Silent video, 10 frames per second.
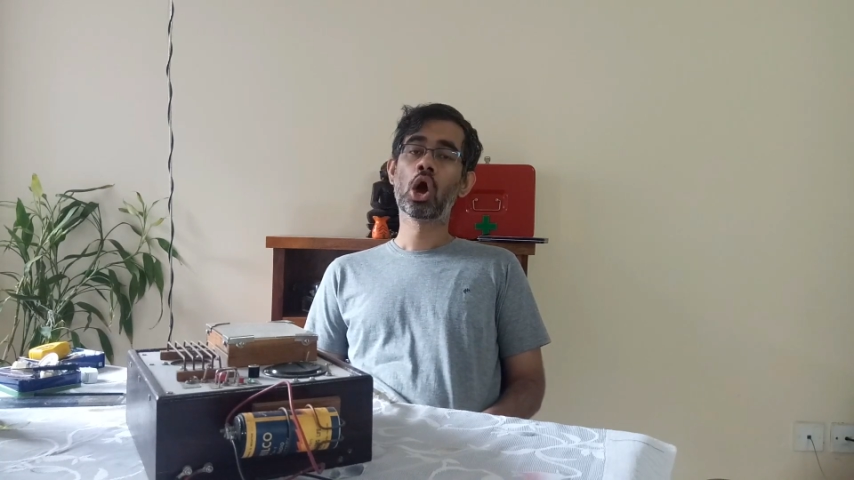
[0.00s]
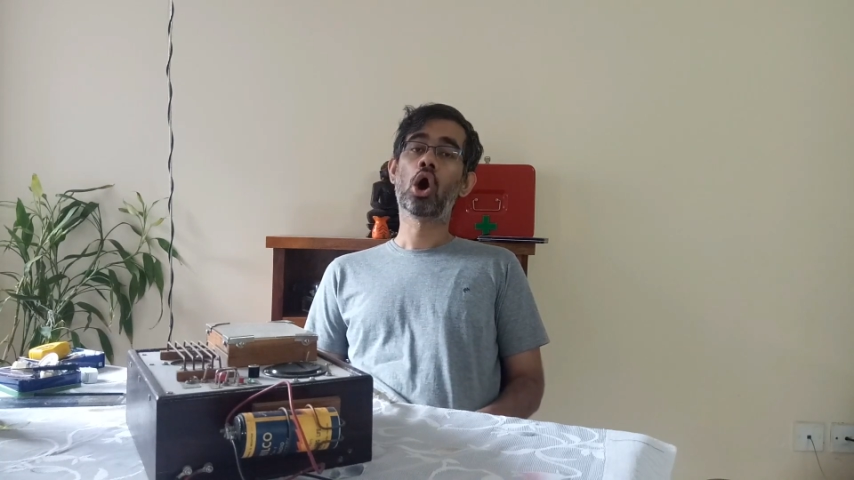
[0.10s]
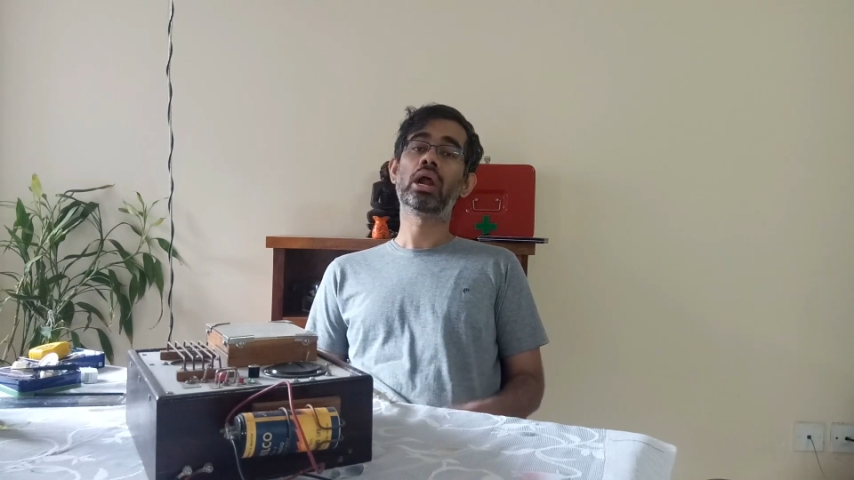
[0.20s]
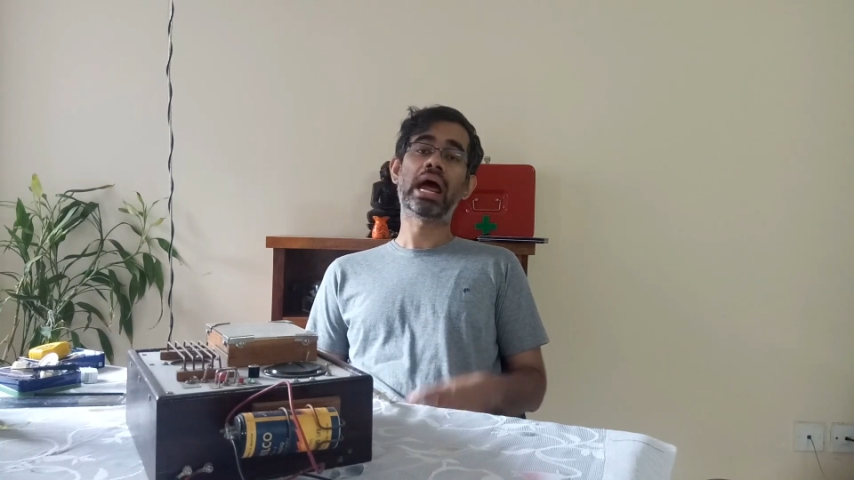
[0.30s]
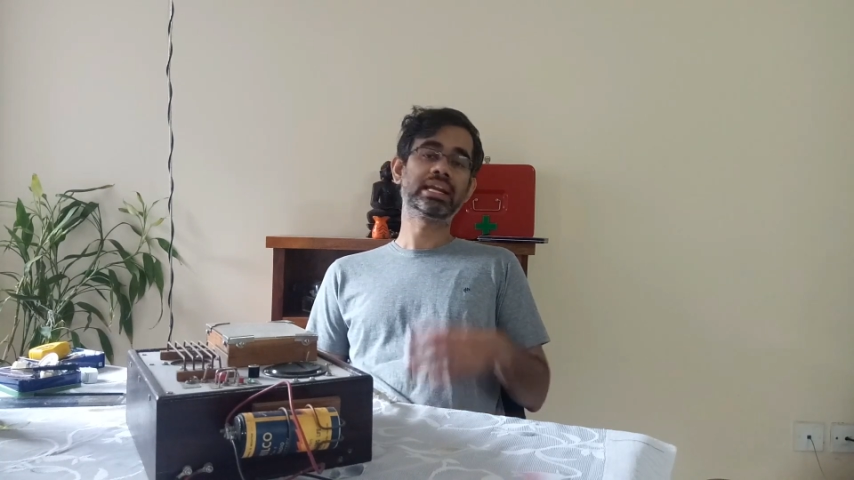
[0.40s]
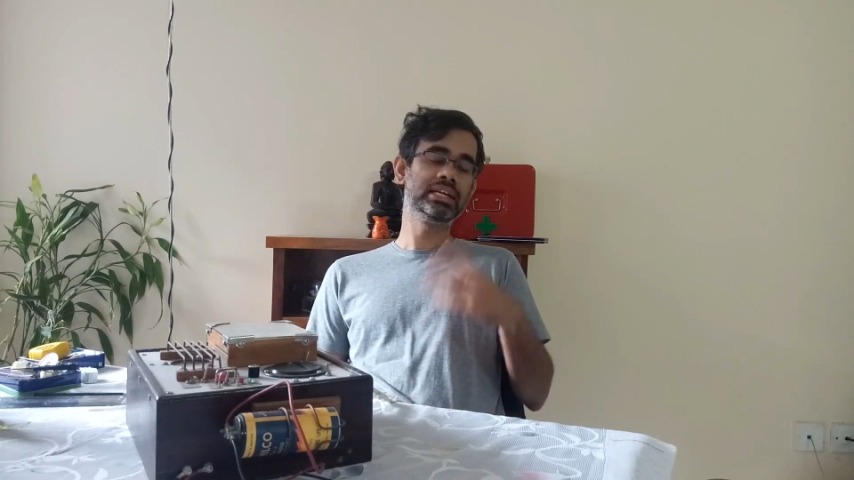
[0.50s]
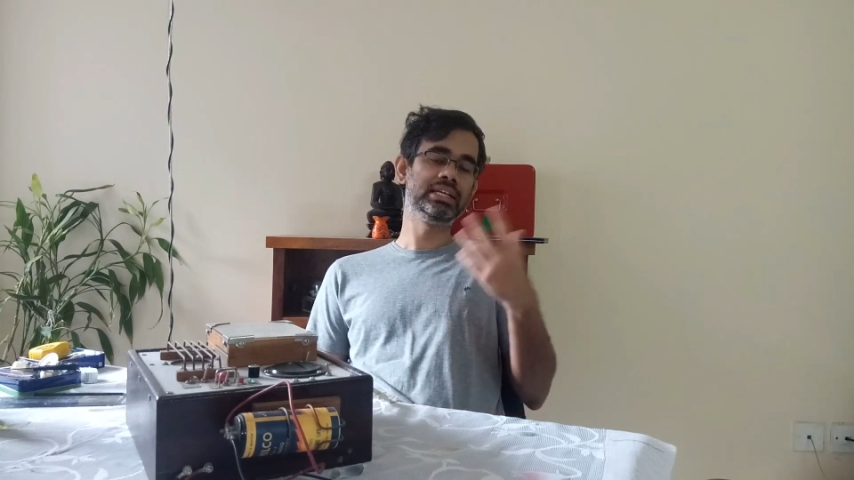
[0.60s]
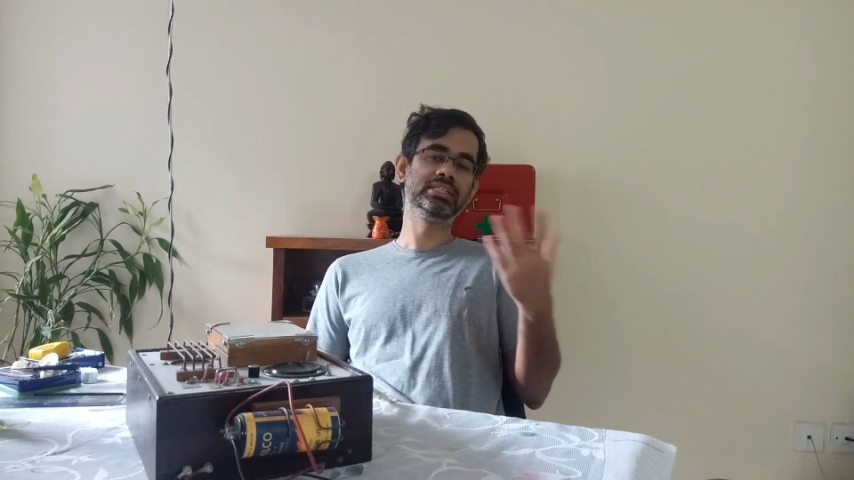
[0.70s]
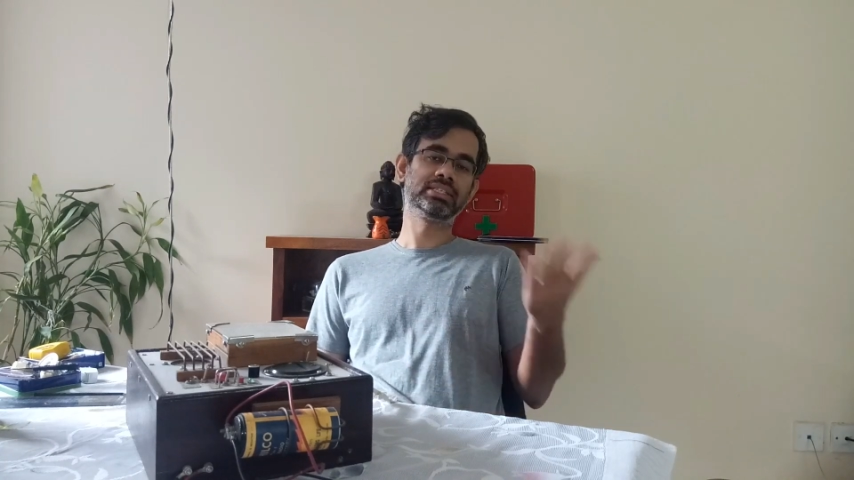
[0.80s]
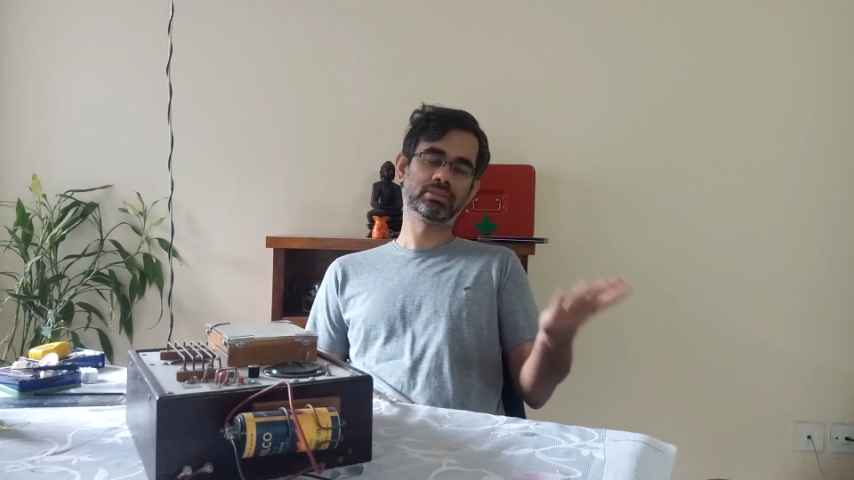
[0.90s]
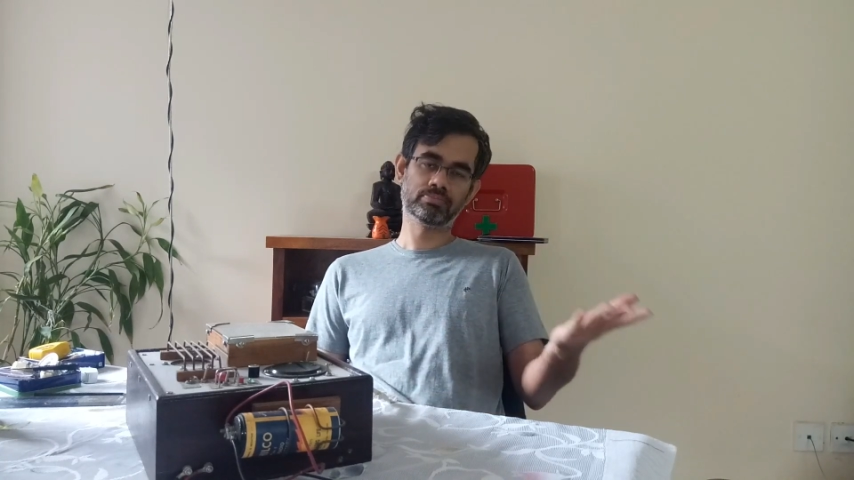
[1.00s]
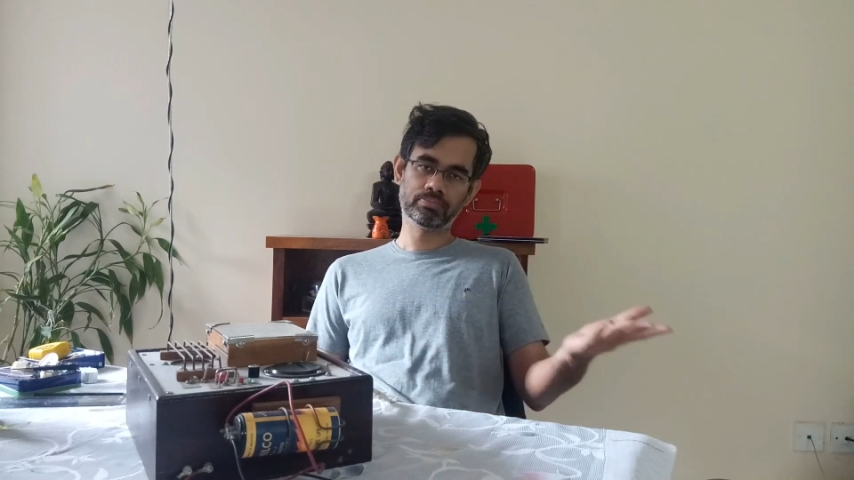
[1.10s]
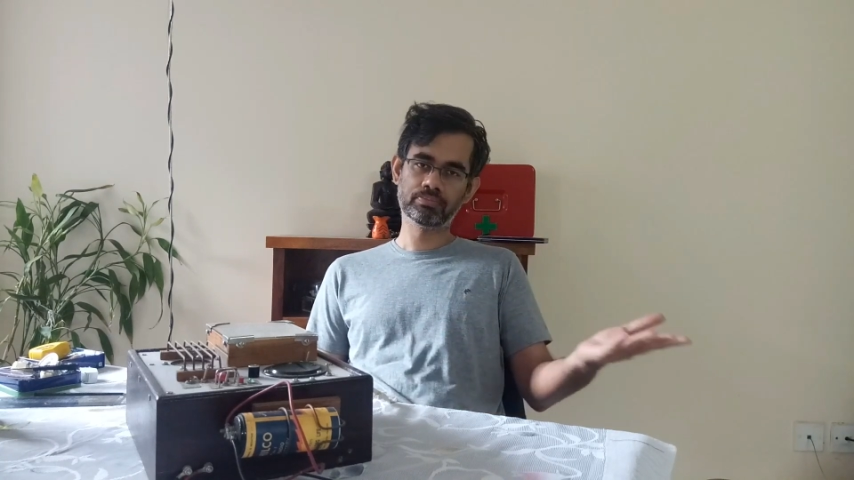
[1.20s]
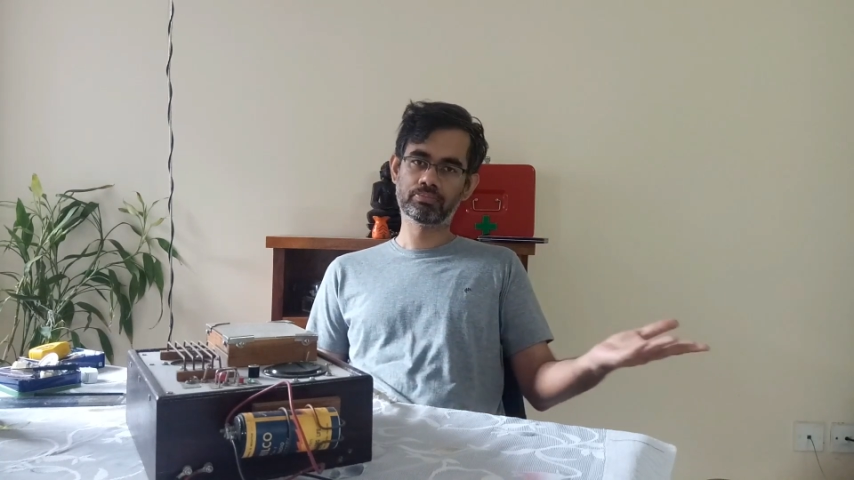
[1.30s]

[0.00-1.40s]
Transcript: or at least